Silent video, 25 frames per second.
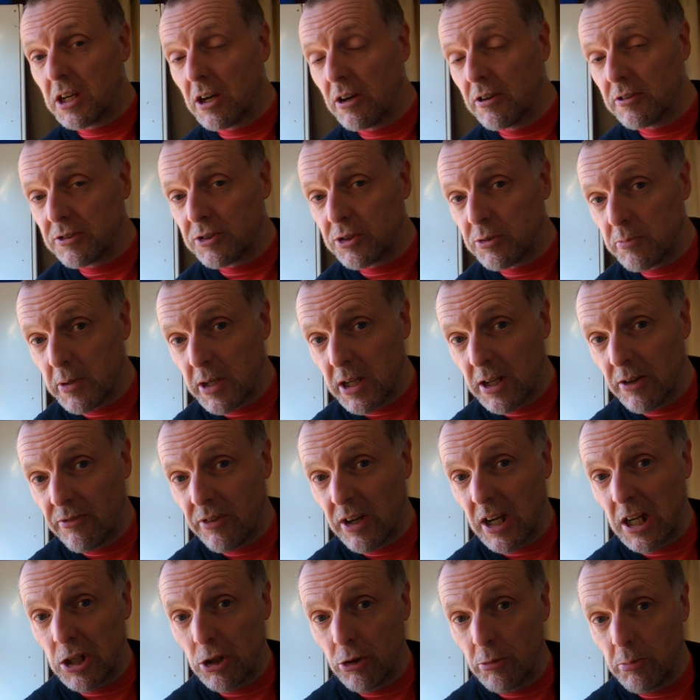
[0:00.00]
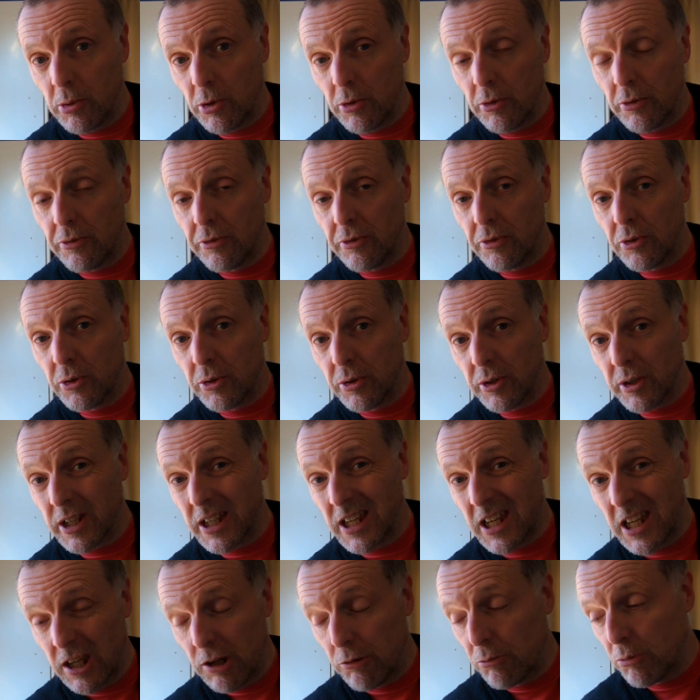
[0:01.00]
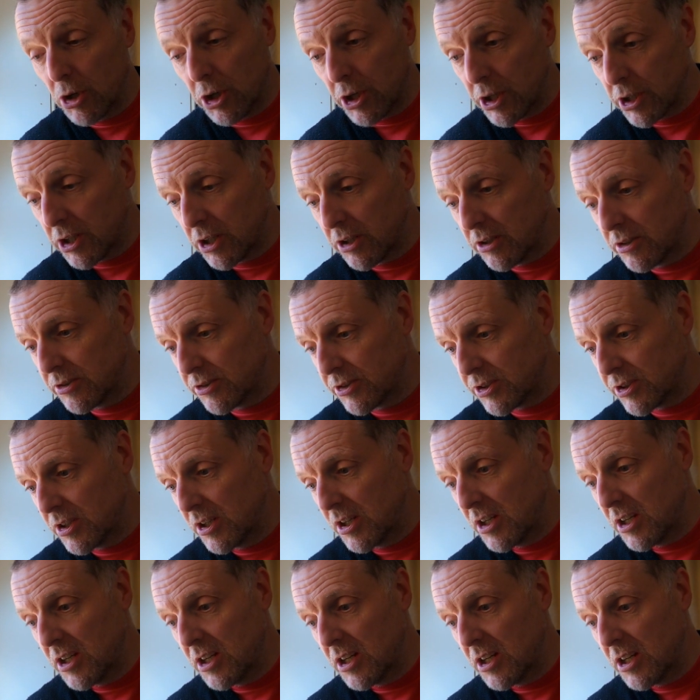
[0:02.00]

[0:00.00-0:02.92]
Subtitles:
going to be available for key workers,